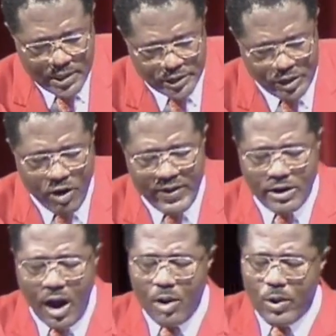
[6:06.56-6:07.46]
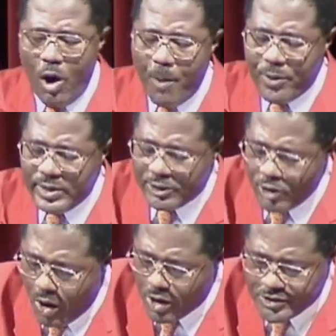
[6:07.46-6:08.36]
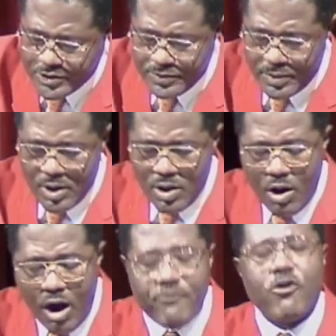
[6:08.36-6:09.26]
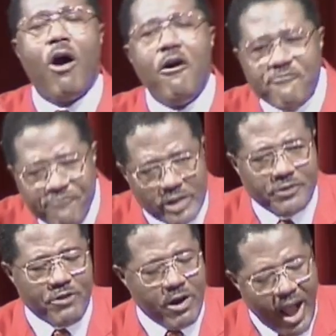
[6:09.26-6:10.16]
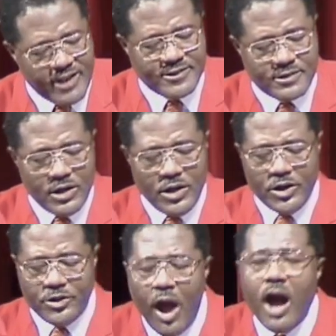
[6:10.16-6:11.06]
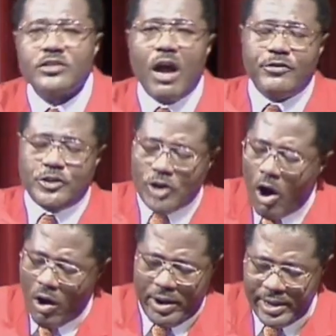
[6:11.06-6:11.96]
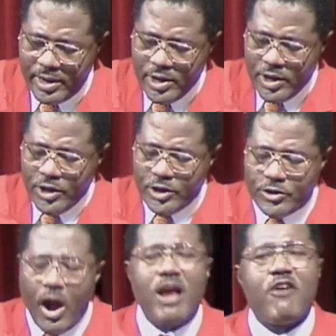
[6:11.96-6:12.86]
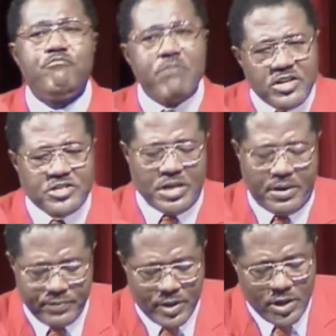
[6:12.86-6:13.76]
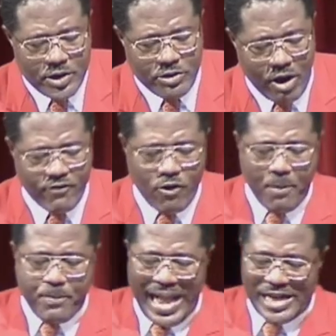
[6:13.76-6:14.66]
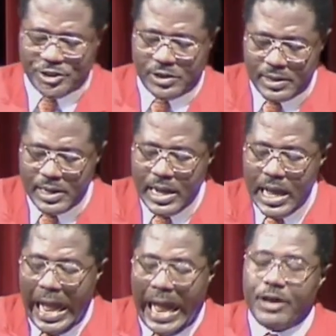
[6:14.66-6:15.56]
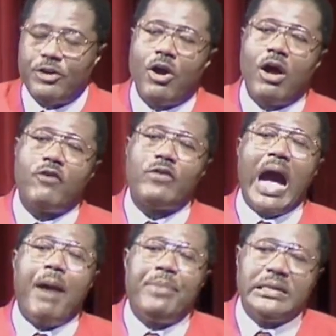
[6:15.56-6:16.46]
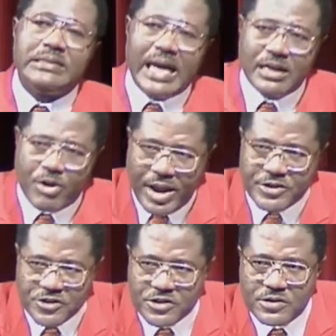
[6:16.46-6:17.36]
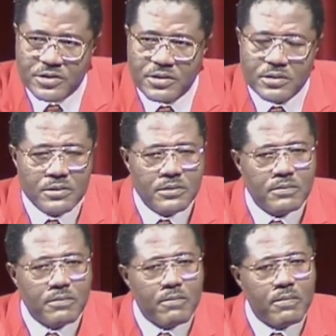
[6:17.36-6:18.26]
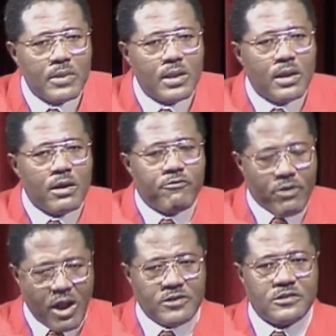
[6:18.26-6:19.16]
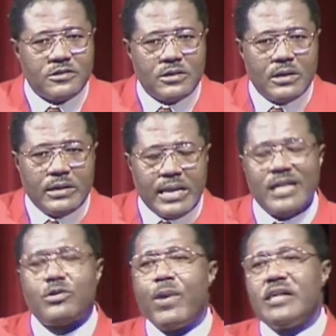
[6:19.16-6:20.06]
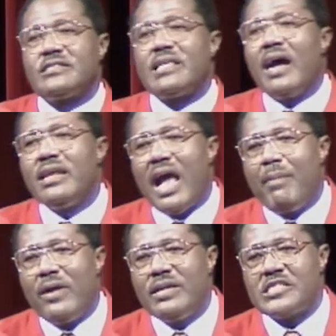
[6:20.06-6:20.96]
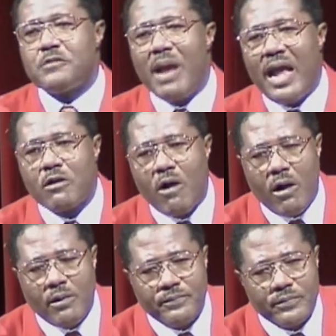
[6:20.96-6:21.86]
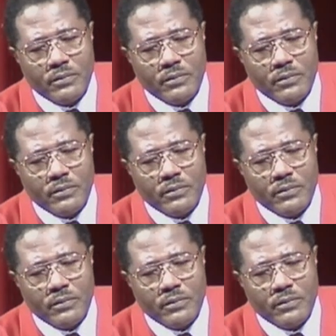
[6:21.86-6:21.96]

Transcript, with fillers: Jehovah God will open the doors of comfort for us, doors of joy, door of mercy, door of compassion, and door of abundant grace for us. That's what we are studying about this man called